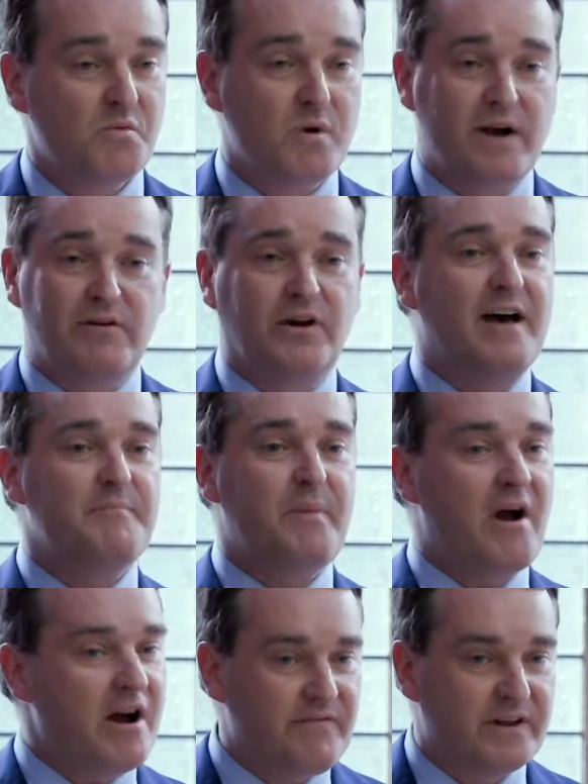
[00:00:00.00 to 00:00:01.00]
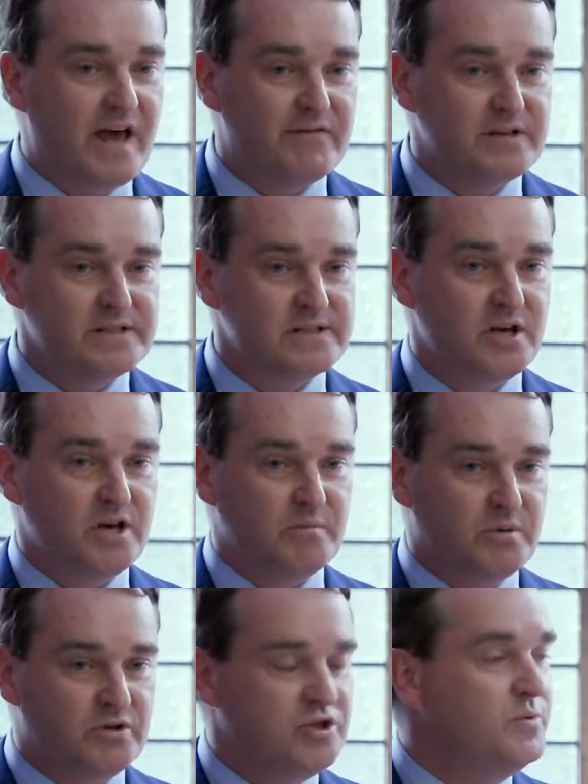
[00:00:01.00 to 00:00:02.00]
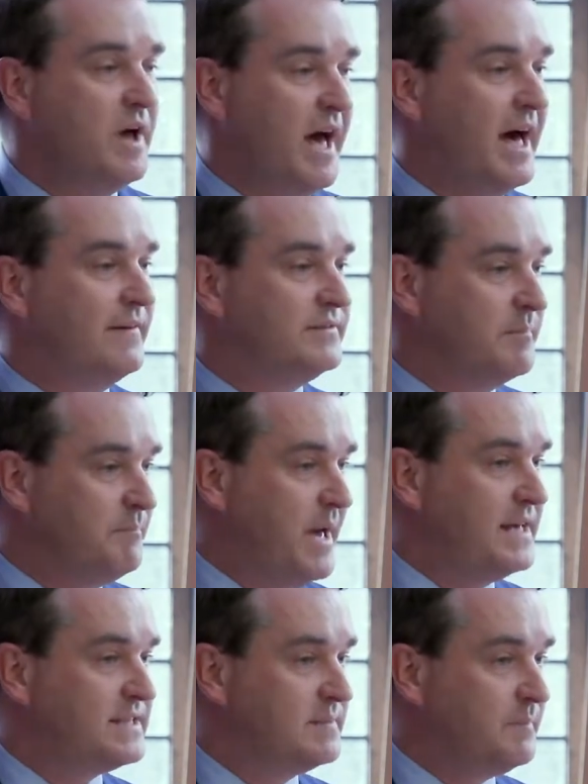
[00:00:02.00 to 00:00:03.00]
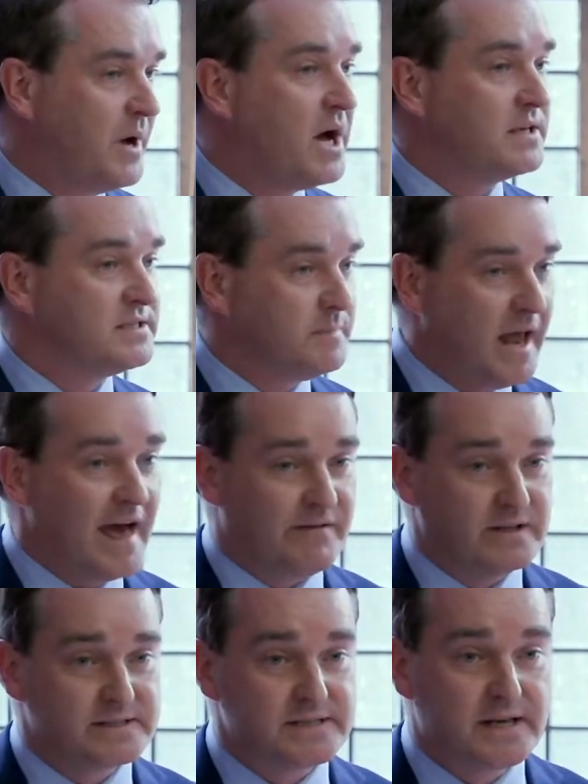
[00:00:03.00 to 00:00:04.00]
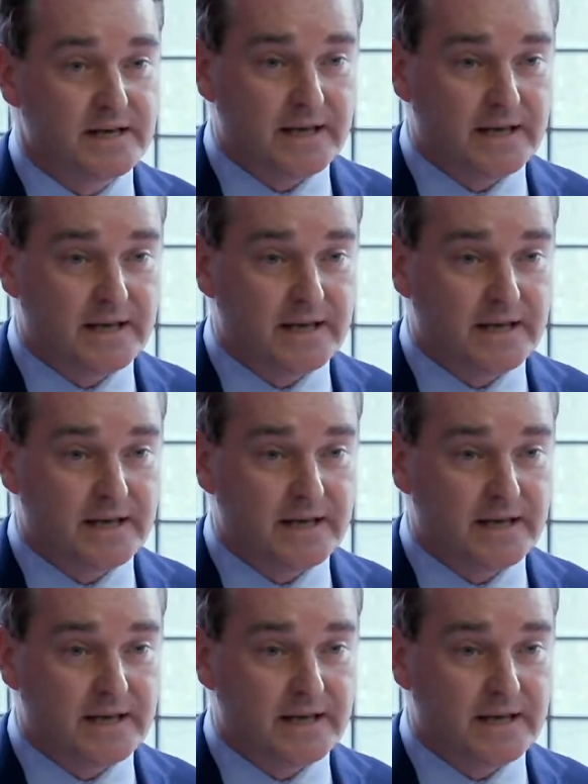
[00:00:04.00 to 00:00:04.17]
We're never going to have perfect evidence, but do we have the best possible evidence?